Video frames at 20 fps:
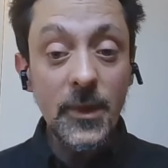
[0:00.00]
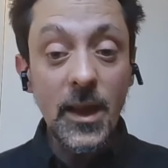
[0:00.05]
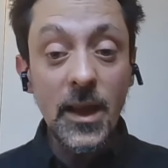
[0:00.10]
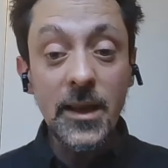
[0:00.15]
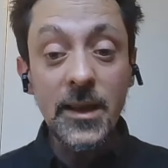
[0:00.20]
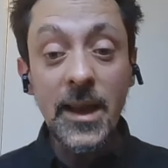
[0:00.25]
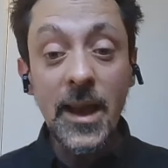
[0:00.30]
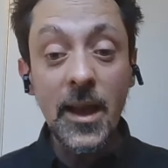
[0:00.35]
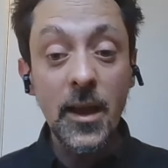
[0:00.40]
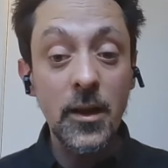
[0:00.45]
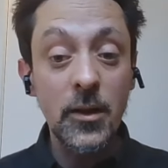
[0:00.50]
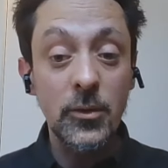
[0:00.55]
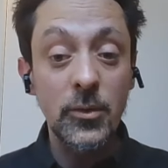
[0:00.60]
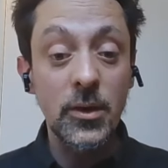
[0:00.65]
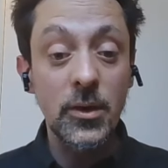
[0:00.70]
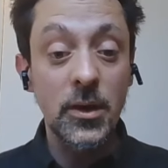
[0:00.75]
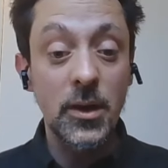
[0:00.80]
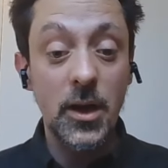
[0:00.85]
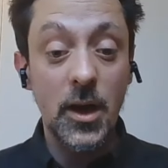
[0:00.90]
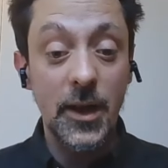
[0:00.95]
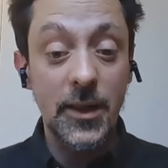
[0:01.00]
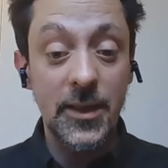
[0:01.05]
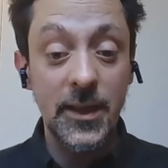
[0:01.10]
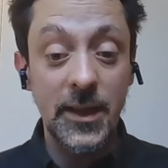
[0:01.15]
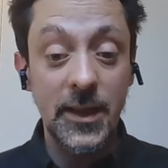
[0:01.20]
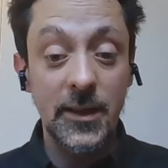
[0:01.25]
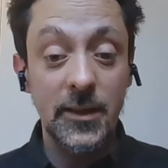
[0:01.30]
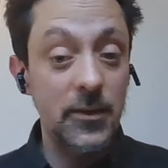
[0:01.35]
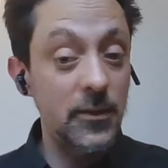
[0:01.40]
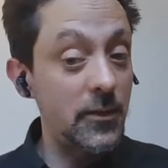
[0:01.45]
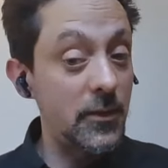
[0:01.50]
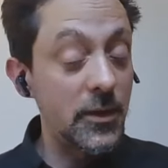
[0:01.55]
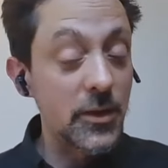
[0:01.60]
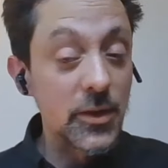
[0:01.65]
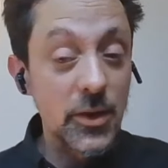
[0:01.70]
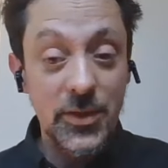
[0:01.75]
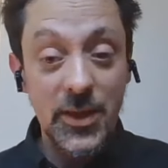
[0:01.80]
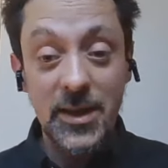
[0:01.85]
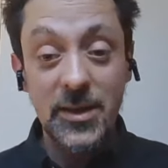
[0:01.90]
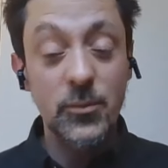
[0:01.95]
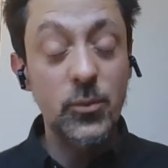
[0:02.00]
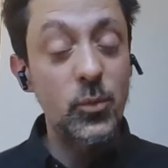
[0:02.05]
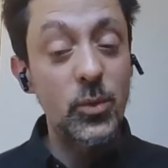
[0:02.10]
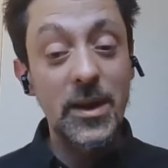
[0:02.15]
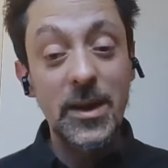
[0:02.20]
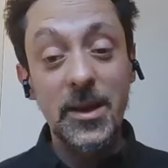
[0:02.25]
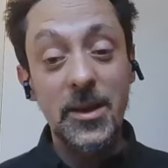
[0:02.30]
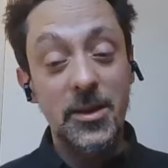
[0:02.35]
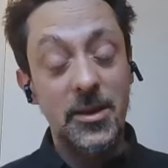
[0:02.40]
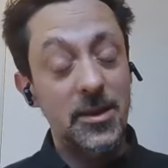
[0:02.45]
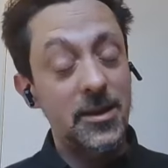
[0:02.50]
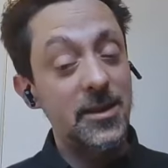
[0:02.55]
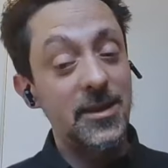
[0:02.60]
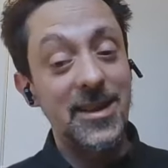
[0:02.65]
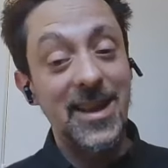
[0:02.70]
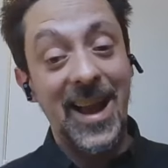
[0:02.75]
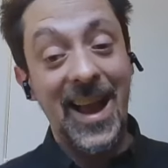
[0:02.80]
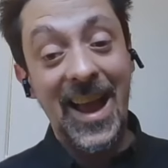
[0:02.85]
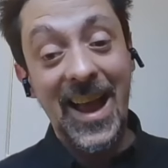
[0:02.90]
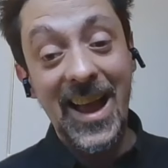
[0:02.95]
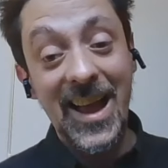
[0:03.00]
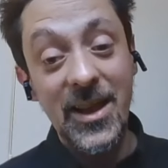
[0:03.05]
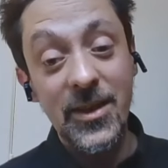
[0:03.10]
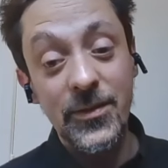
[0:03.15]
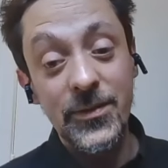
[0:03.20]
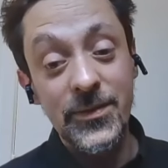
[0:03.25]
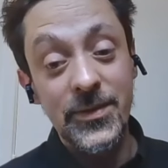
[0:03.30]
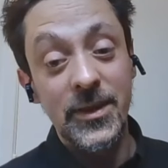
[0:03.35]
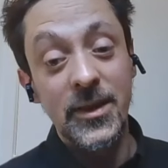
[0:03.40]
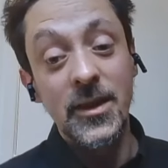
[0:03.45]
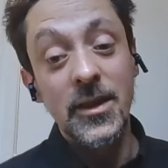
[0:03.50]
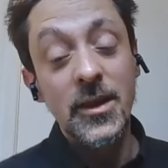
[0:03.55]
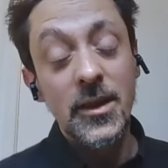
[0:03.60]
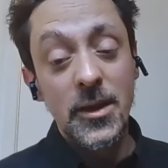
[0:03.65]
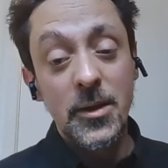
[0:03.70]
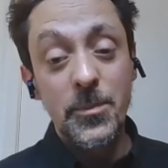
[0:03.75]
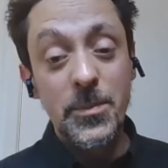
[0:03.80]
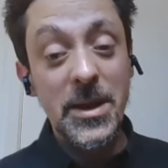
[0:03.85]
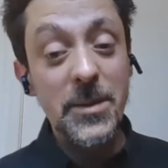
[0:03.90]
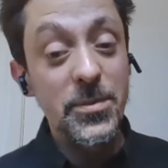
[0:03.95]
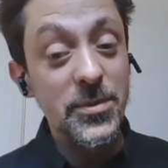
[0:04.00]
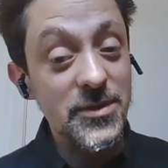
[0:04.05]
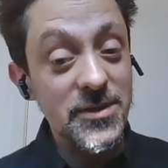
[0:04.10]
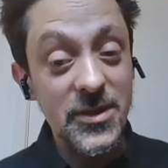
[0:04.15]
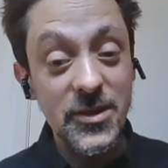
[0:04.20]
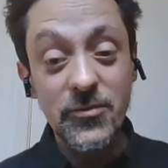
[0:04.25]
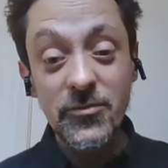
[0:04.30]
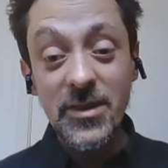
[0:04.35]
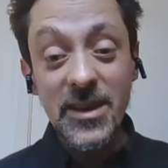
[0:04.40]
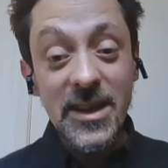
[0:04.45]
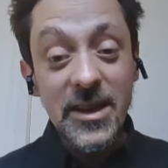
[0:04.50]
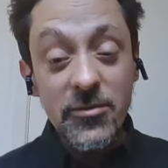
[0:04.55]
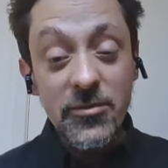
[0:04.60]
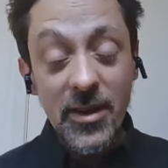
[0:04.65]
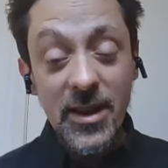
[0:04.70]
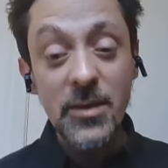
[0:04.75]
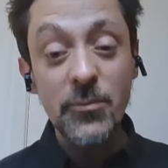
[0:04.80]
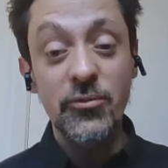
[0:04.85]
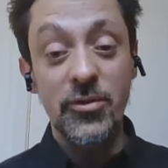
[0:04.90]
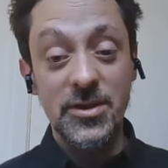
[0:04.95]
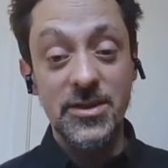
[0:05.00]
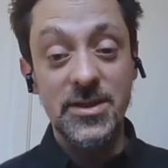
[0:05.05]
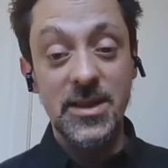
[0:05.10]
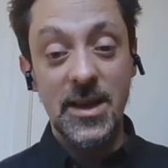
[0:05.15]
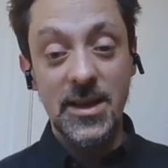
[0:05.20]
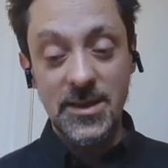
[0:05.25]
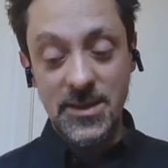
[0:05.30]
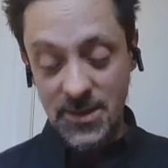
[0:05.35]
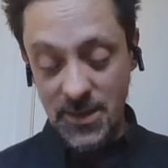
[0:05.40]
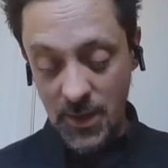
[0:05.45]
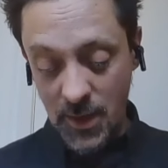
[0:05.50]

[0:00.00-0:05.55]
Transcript: Now I think we have people doing really great projects.